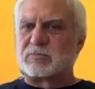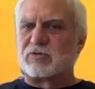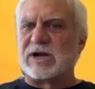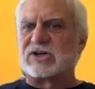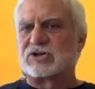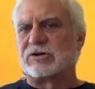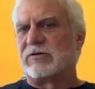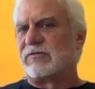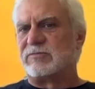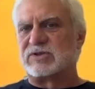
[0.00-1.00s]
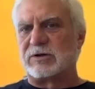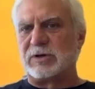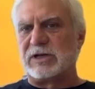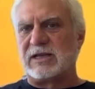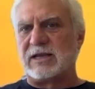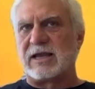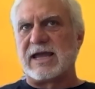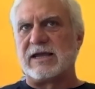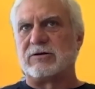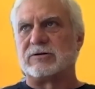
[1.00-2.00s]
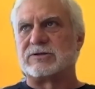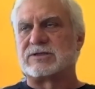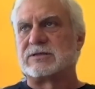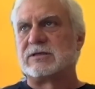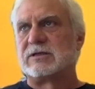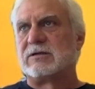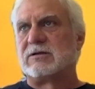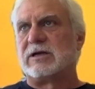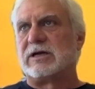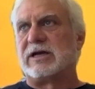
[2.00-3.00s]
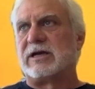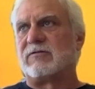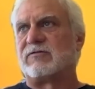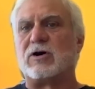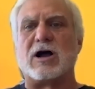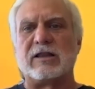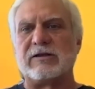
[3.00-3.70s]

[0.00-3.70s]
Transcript: pressure from so many angles for all